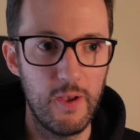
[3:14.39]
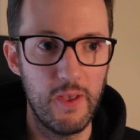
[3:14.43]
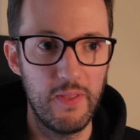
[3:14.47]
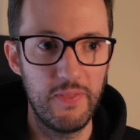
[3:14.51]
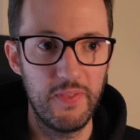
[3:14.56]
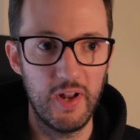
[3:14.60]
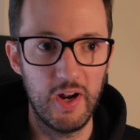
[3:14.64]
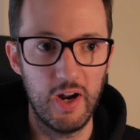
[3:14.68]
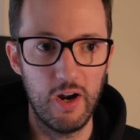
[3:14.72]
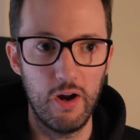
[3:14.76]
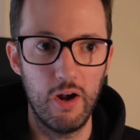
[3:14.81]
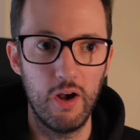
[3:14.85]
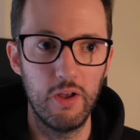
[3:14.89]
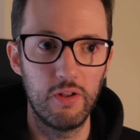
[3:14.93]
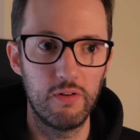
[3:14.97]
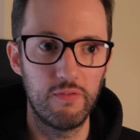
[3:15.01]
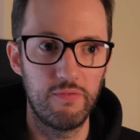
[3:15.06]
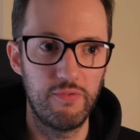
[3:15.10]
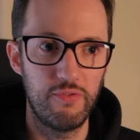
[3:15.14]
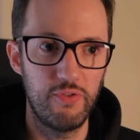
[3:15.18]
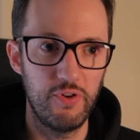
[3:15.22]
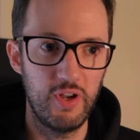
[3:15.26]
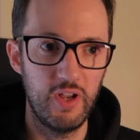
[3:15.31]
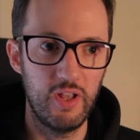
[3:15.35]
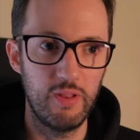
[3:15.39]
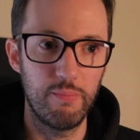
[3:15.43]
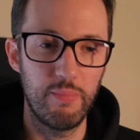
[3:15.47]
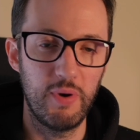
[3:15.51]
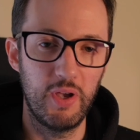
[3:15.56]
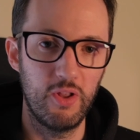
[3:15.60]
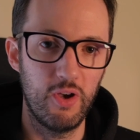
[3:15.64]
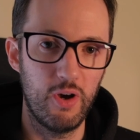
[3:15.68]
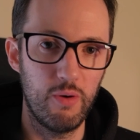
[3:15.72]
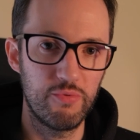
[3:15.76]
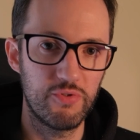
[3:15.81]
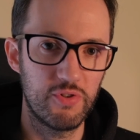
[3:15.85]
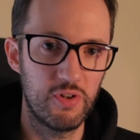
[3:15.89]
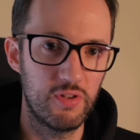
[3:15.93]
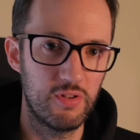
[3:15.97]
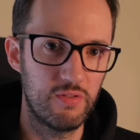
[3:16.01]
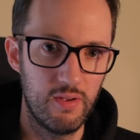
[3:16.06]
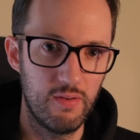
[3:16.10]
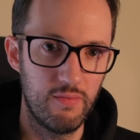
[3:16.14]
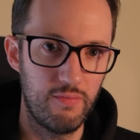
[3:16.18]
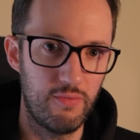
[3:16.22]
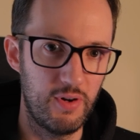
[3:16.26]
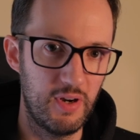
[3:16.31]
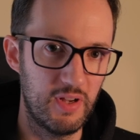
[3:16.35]
There are other free and paid options,
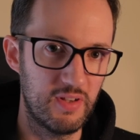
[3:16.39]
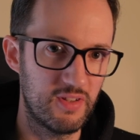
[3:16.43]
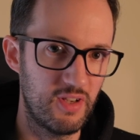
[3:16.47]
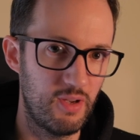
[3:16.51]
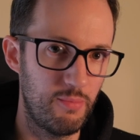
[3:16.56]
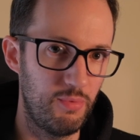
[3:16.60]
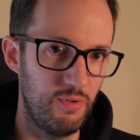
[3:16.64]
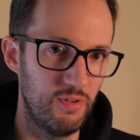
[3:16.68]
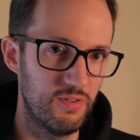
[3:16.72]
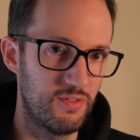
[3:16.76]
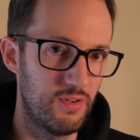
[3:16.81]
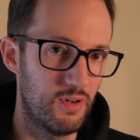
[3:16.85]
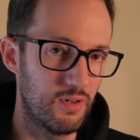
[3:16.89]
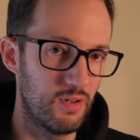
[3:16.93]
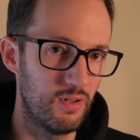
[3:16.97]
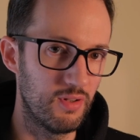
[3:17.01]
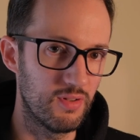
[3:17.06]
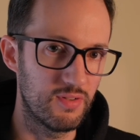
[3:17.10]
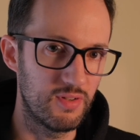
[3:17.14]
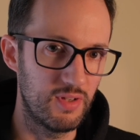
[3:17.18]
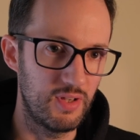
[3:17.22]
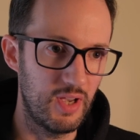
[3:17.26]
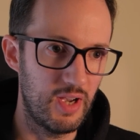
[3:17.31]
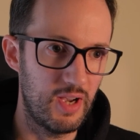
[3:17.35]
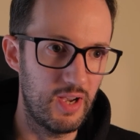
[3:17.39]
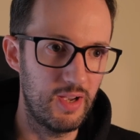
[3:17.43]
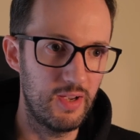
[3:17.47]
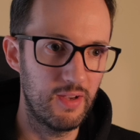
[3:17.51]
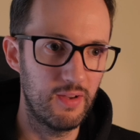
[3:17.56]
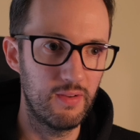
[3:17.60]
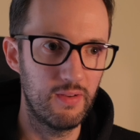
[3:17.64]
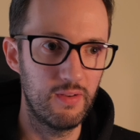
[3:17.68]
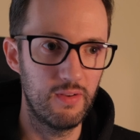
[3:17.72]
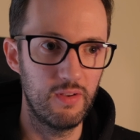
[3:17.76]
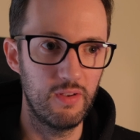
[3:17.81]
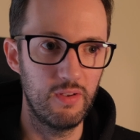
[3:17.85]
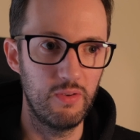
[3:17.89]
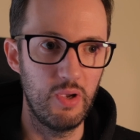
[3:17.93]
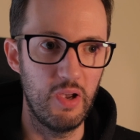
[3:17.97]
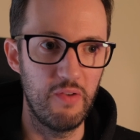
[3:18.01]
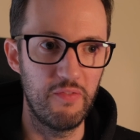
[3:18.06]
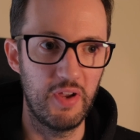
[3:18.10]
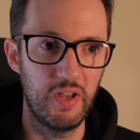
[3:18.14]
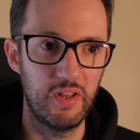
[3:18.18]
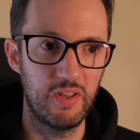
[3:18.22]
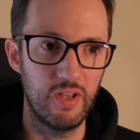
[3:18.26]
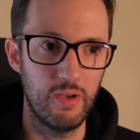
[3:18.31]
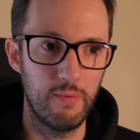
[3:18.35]
for example, Circle CI, you
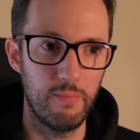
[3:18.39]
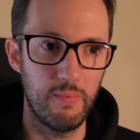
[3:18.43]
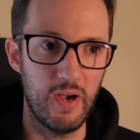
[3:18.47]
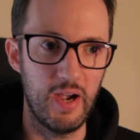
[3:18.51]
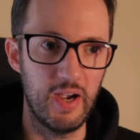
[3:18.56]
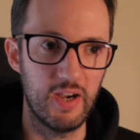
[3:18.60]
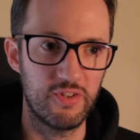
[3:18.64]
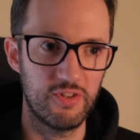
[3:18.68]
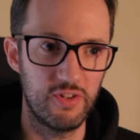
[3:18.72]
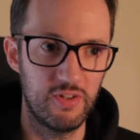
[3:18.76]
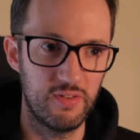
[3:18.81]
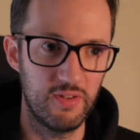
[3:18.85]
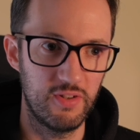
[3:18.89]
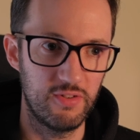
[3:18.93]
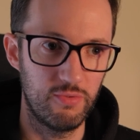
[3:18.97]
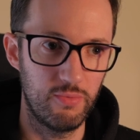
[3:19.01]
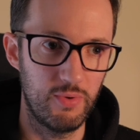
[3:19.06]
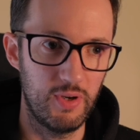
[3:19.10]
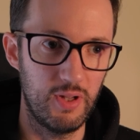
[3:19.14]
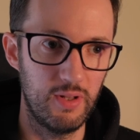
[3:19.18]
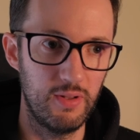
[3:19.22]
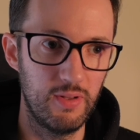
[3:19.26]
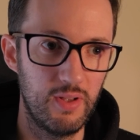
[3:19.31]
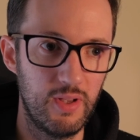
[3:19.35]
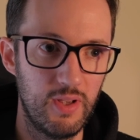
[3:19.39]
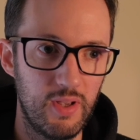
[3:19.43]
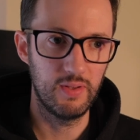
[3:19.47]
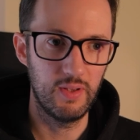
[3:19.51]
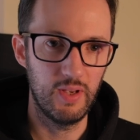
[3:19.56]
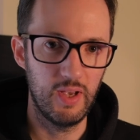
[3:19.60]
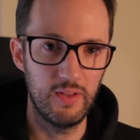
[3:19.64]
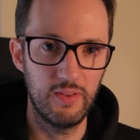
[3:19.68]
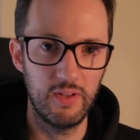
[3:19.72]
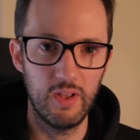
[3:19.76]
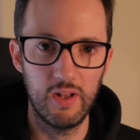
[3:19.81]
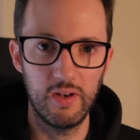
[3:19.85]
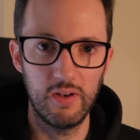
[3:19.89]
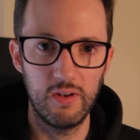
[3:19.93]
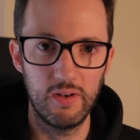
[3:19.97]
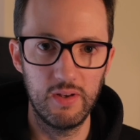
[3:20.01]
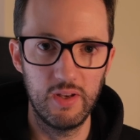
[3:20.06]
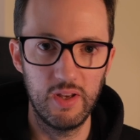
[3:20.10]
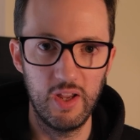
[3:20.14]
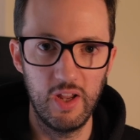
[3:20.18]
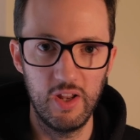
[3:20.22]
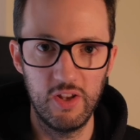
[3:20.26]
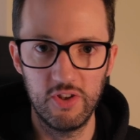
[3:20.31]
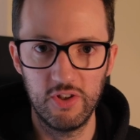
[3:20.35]
have GitHub Actions as well. And then
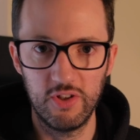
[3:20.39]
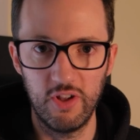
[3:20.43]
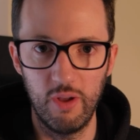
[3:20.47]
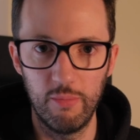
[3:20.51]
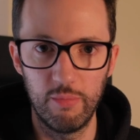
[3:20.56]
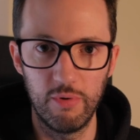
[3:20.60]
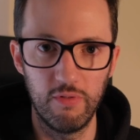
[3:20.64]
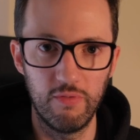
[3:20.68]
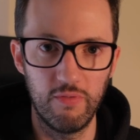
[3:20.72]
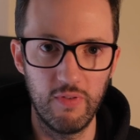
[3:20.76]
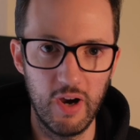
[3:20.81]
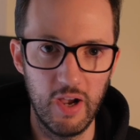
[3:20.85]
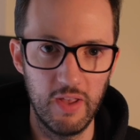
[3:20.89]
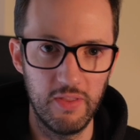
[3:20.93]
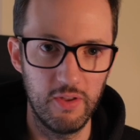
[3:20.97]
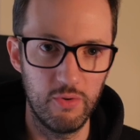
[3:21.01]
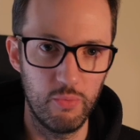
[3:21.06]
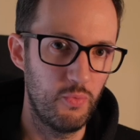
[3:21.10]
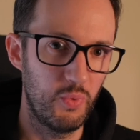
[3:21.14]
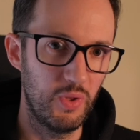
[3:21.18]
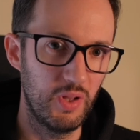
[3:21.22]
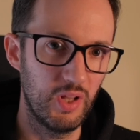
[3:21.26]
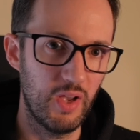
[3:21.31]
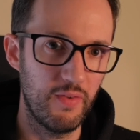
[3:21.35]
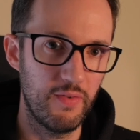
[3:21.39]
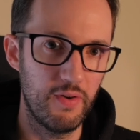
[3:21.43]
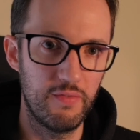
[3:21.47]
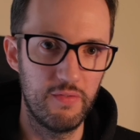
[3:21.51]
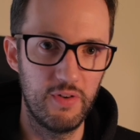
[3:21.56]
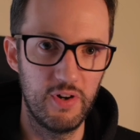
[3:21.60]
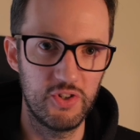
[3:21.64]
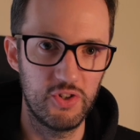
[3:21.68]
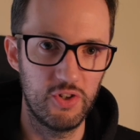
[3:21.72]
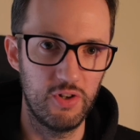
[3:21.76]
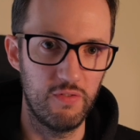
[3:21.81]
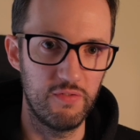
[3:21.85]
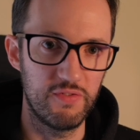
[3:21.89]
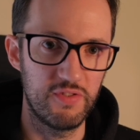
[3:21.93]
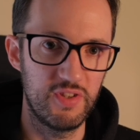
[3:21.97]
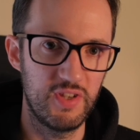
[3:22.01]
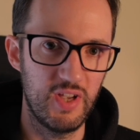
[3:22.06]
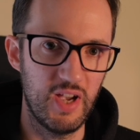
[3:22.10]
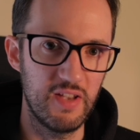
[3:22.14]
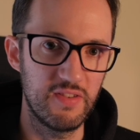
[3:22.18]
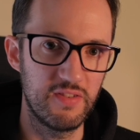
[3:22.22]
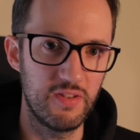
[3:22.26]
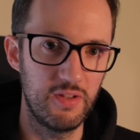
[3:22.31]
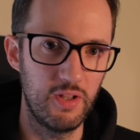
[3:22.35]
each cloud provider will have a version of
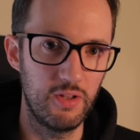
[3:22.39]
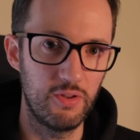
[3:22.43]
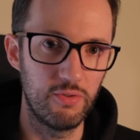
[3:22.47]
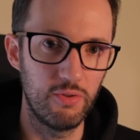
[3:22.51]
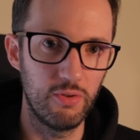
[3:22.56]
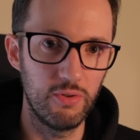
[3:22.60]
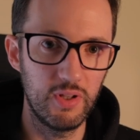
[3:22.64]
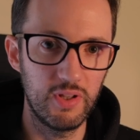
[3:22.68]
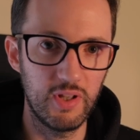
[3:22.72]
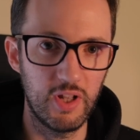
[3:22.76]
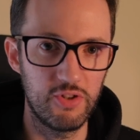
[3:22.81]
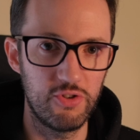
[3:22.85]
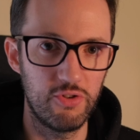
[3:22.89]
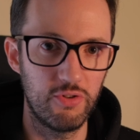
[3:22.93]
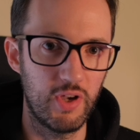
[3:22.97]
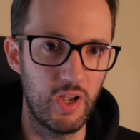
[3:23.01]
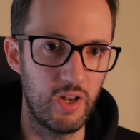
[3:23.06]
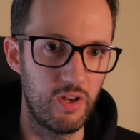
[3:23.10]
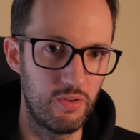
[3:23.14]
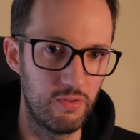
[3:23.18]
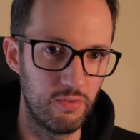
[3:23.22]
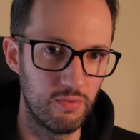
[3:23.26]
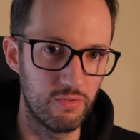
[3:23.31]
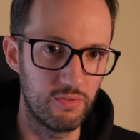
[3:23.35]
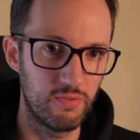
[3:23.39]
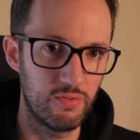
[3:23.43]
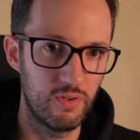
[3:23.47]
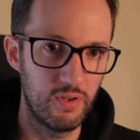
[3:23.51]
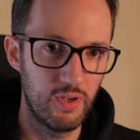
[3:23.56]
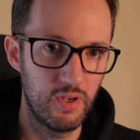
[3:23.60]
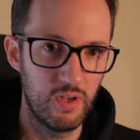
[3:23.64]
CI/CD tooling that you can use.